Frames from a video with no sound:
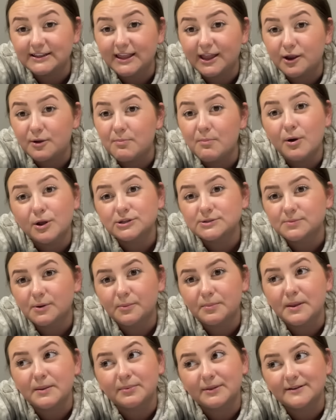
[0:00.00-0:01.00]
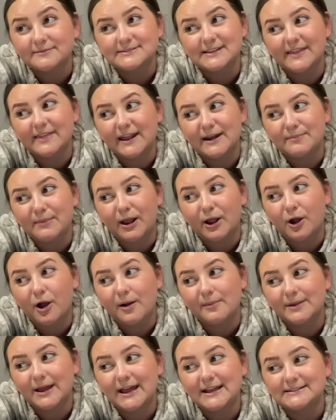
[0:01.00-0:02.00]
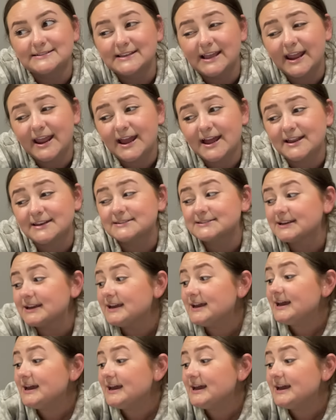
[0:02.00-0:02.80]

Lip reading: Like, multiple people have said that in my comments. And